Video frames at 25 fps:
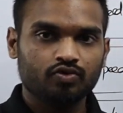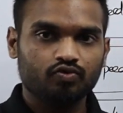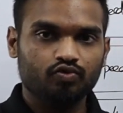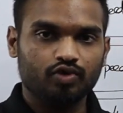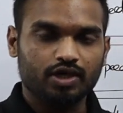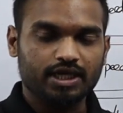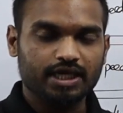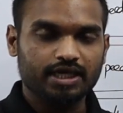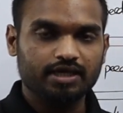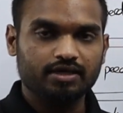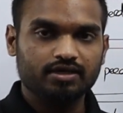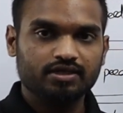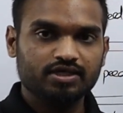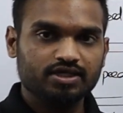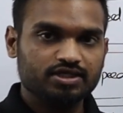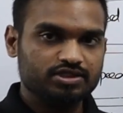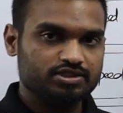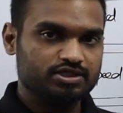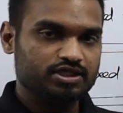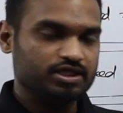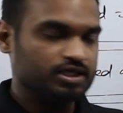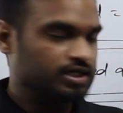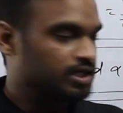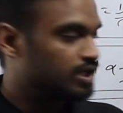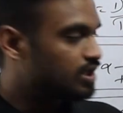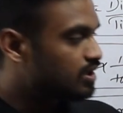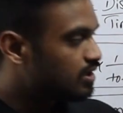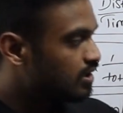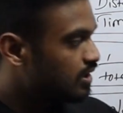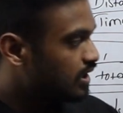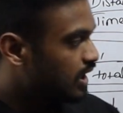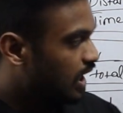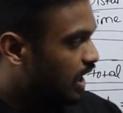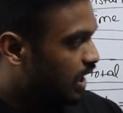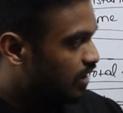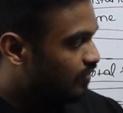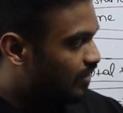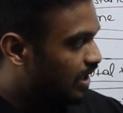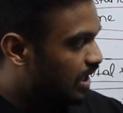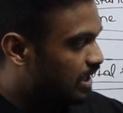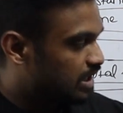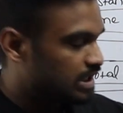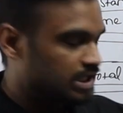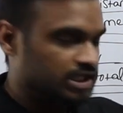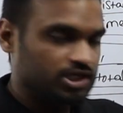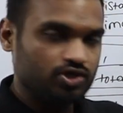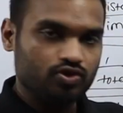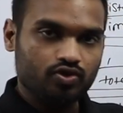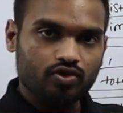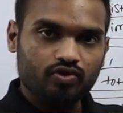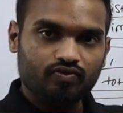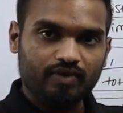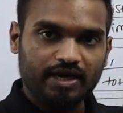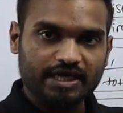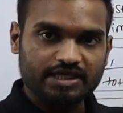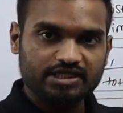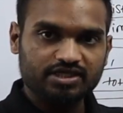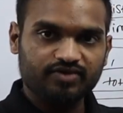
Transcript: Okay, see here, I have already know what